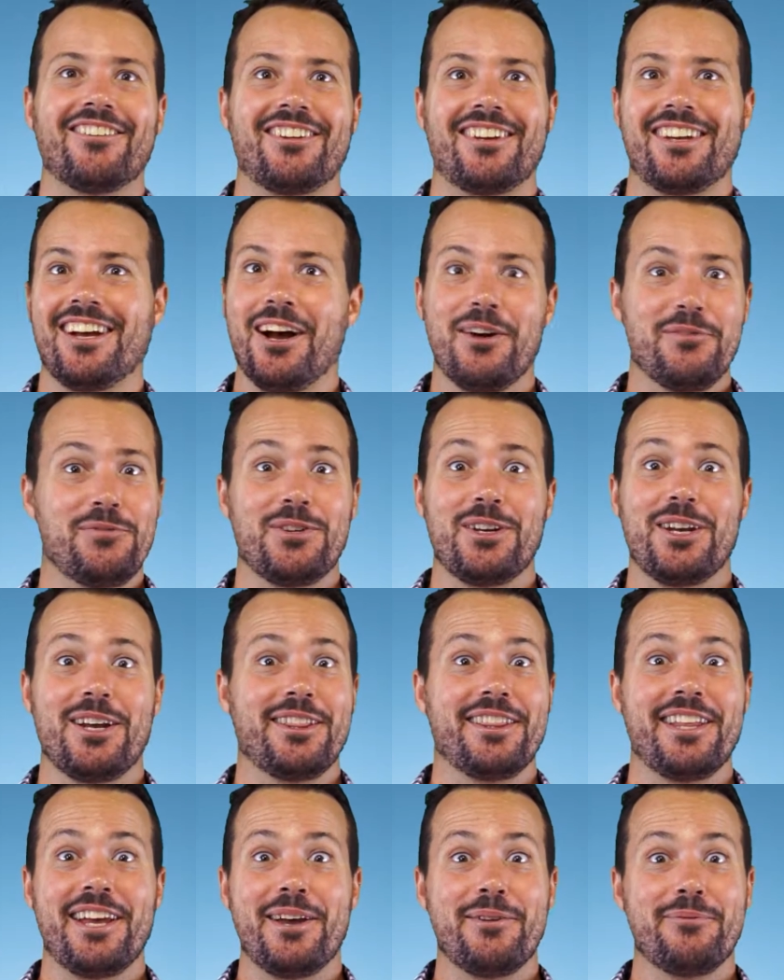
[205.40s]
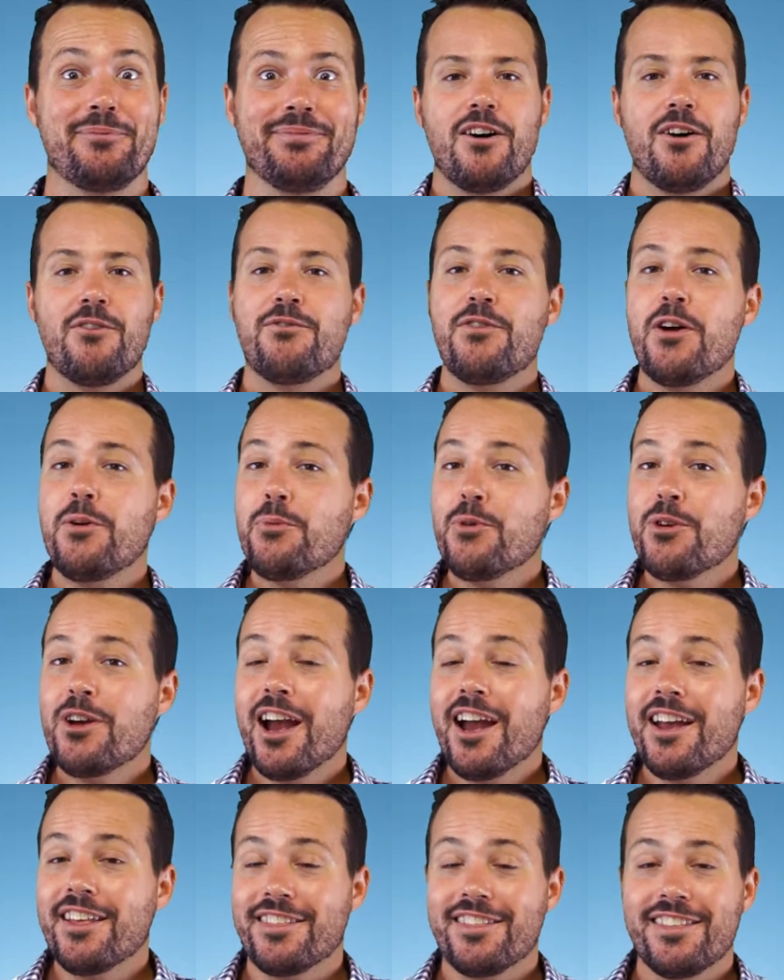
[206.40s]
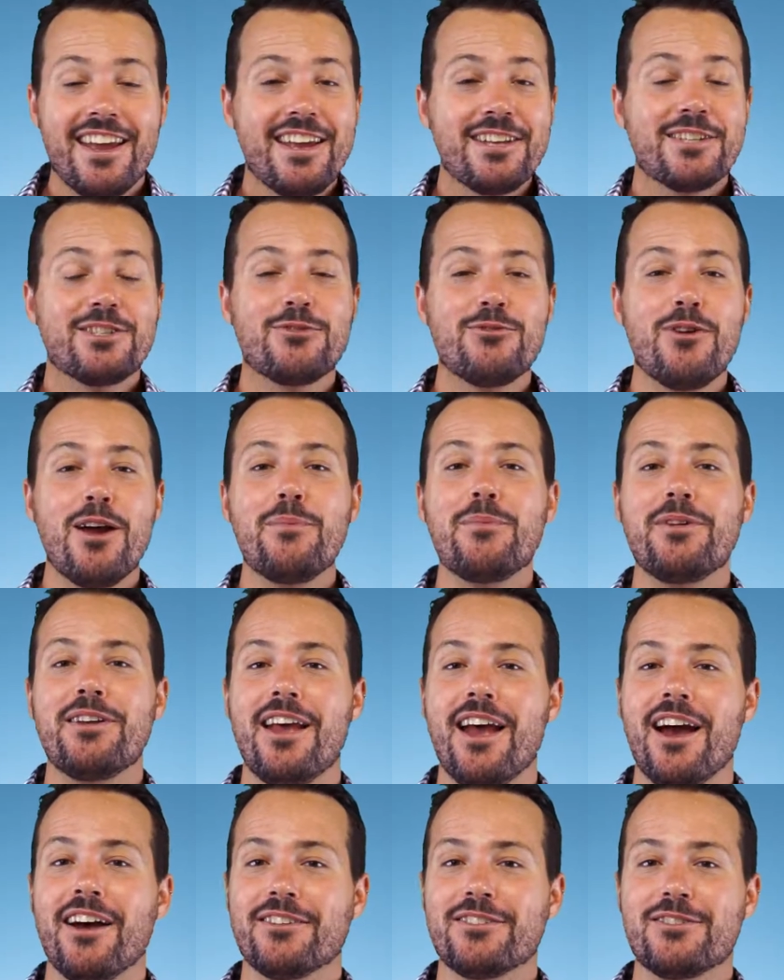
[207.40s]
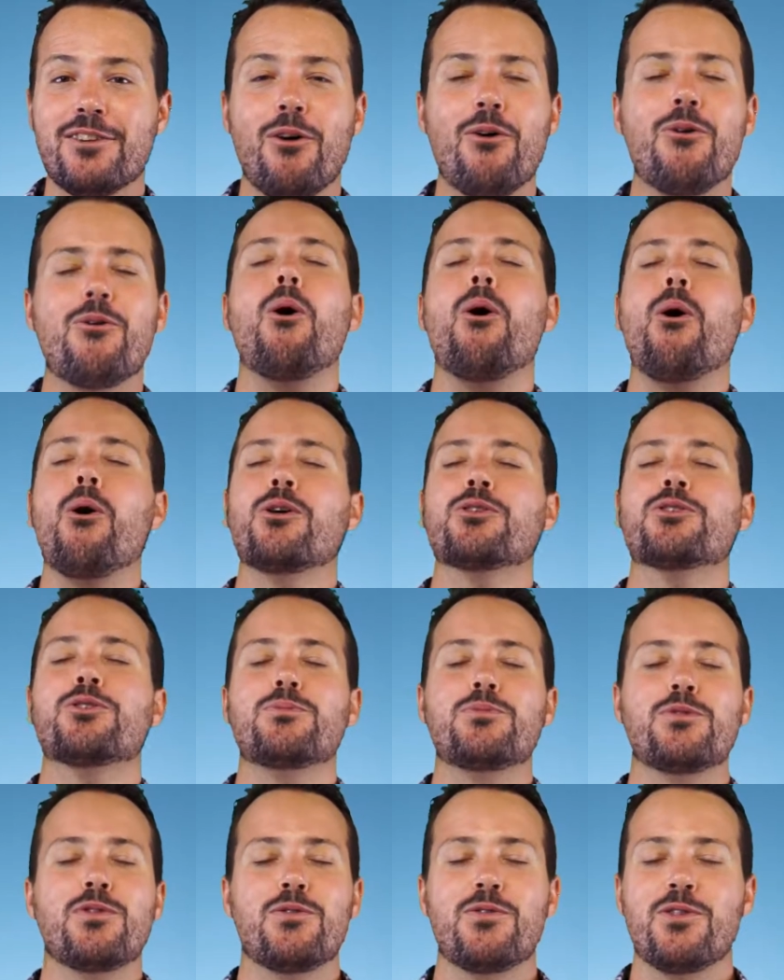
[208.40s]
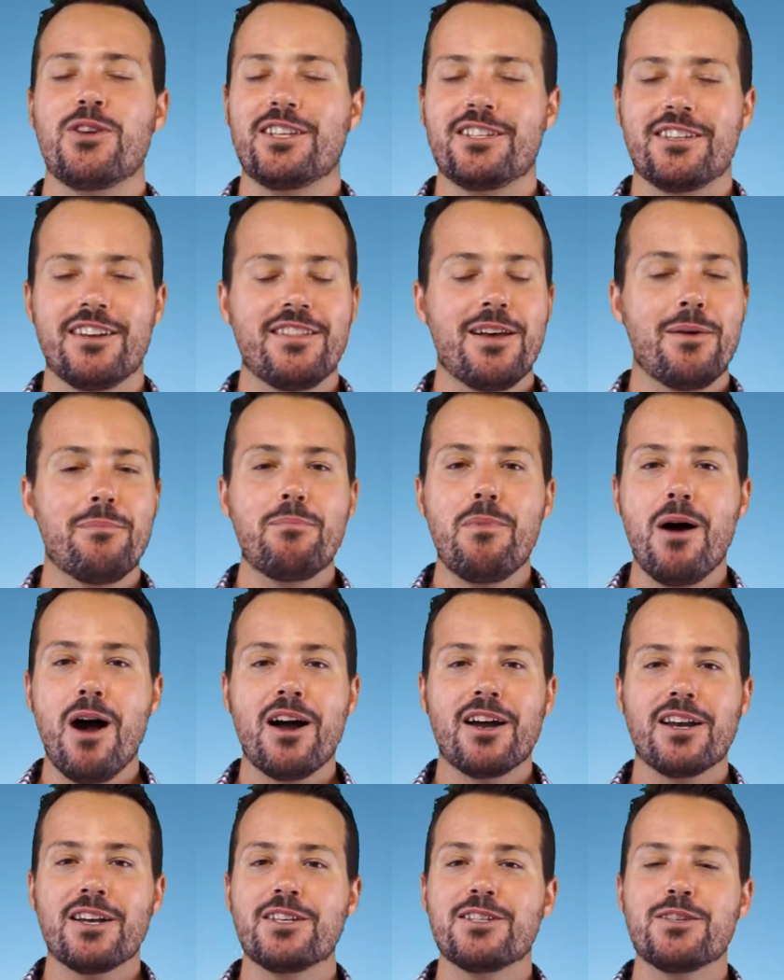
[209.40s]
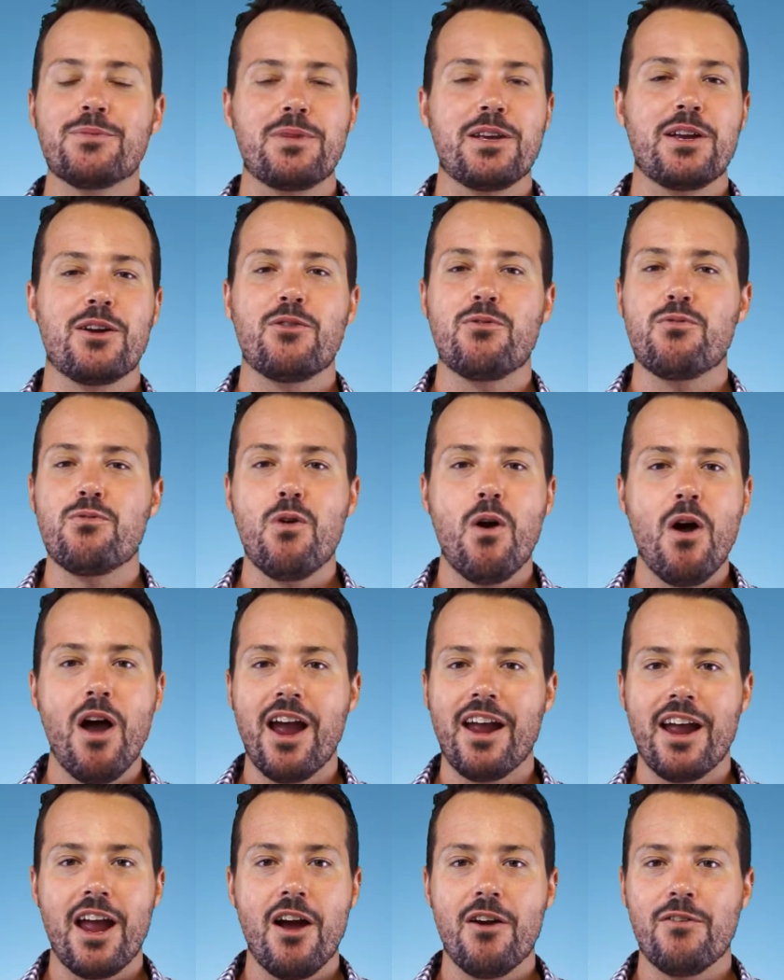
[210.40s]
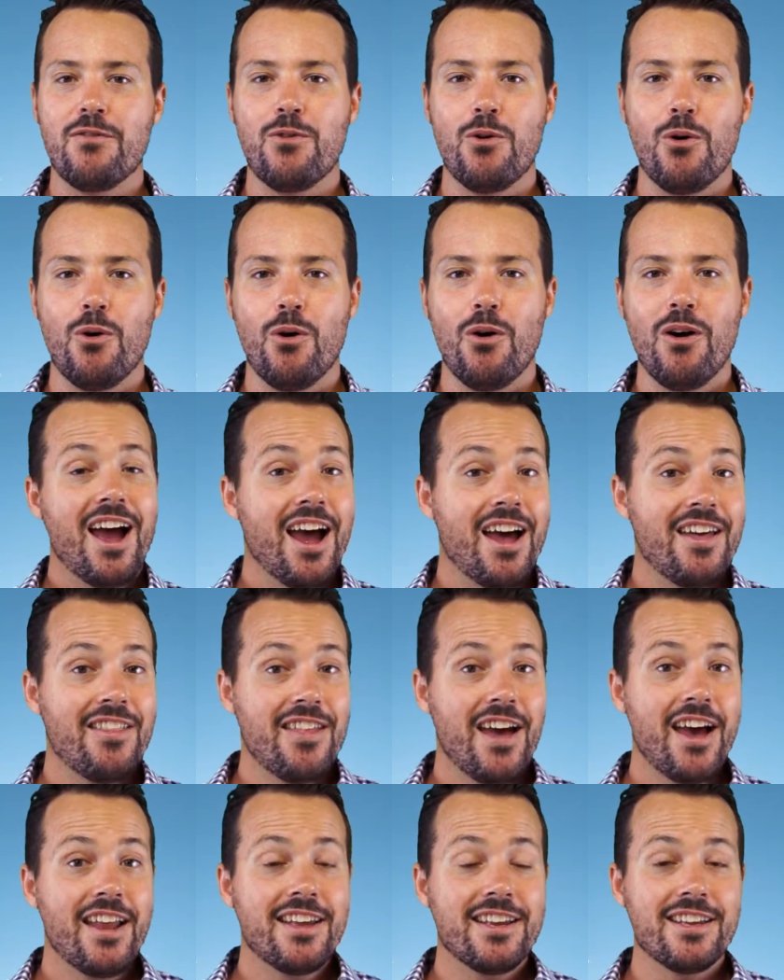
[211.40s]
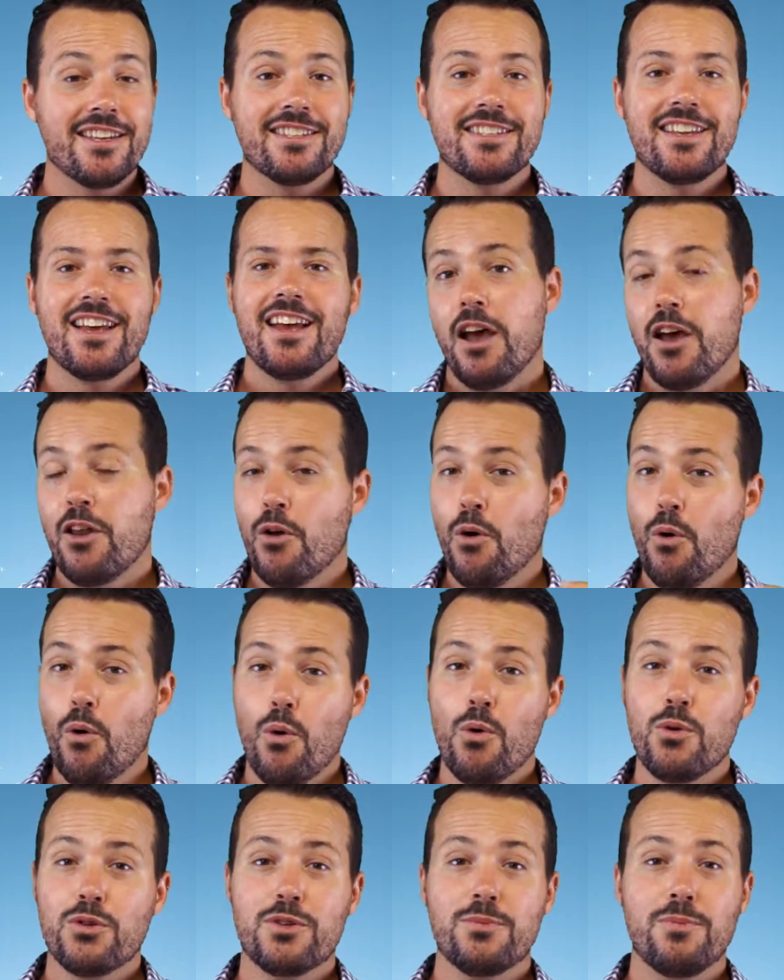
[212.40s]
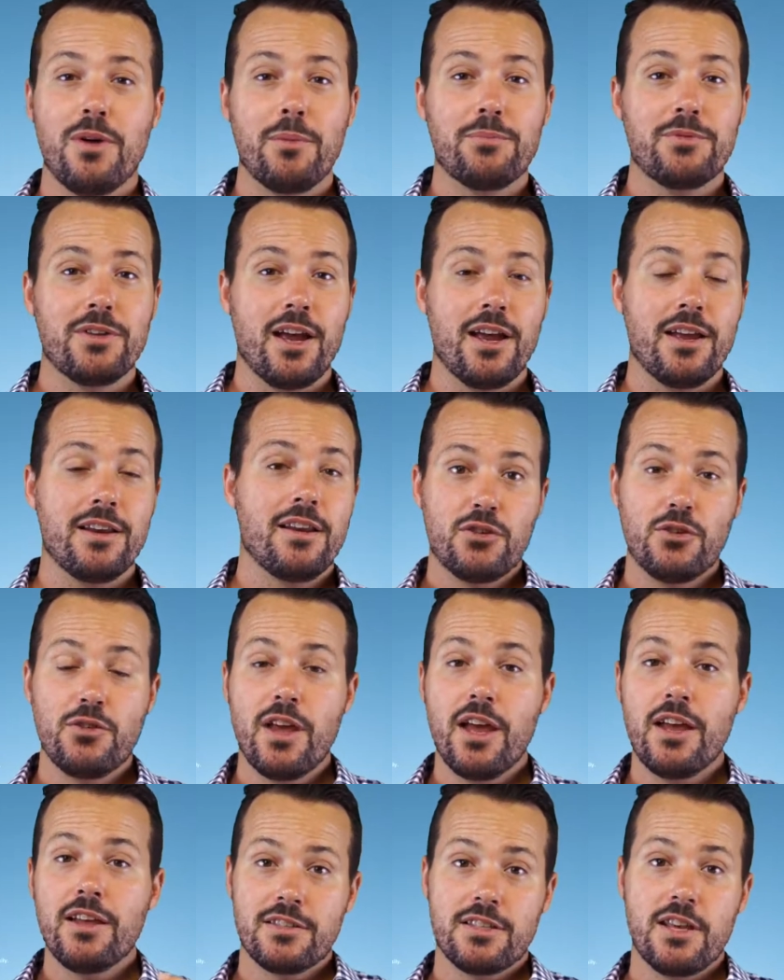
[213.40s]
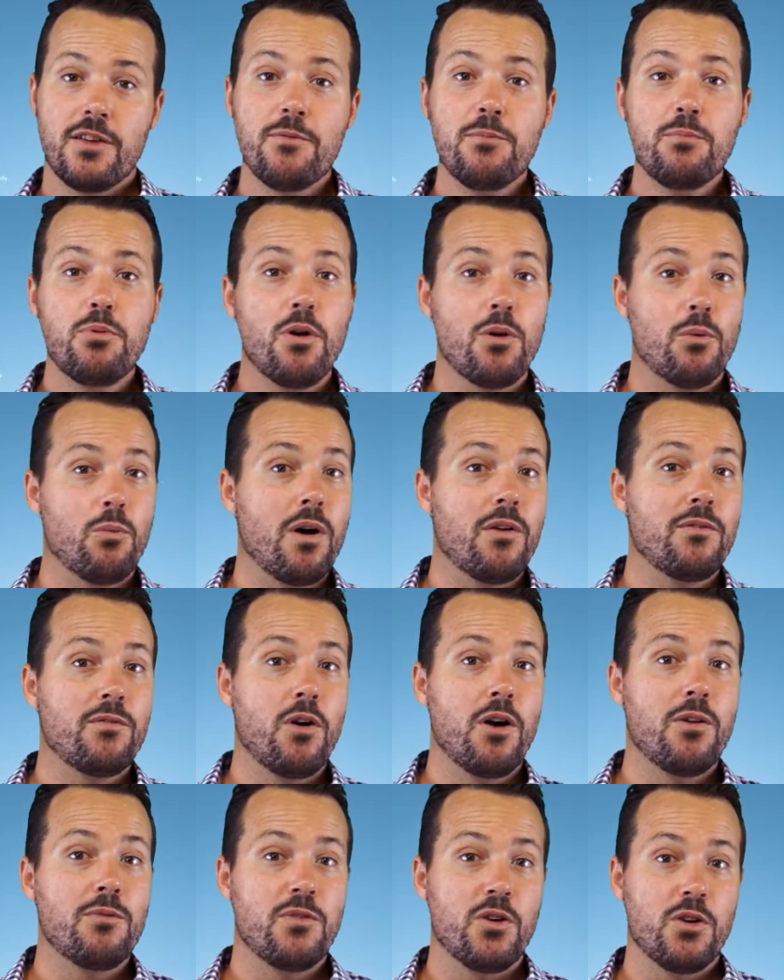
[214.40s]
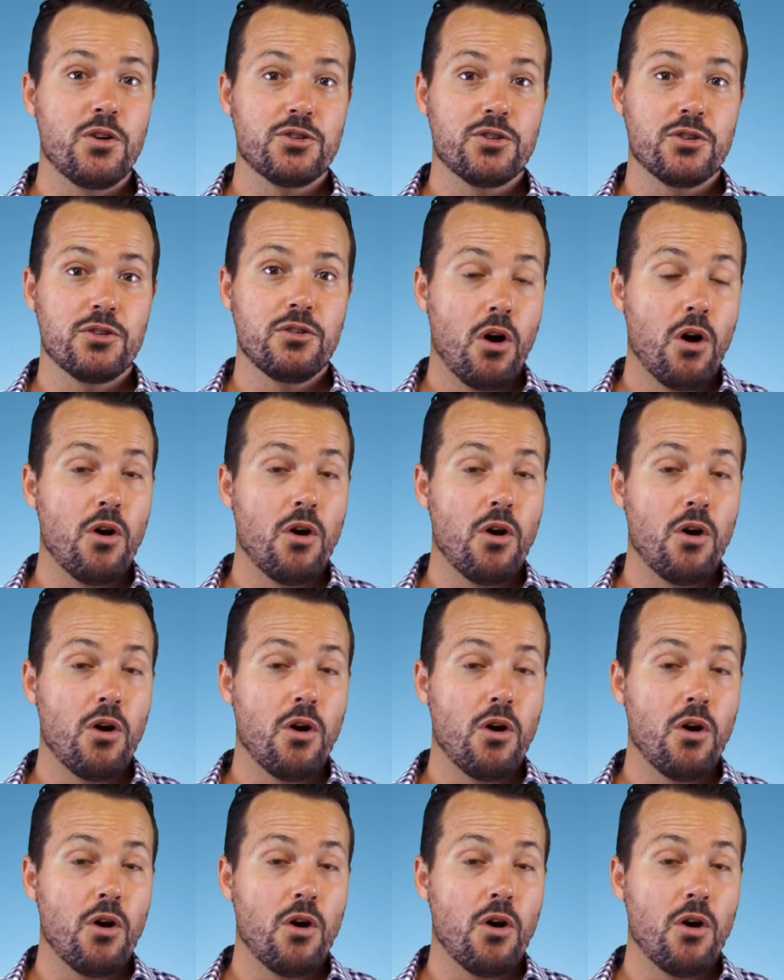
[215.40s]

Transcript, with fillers: Can't forget them. On February eighth, Instagram announced an awesome new feature that marketers have been crying out for, and that is an awesome update to their seven point one five version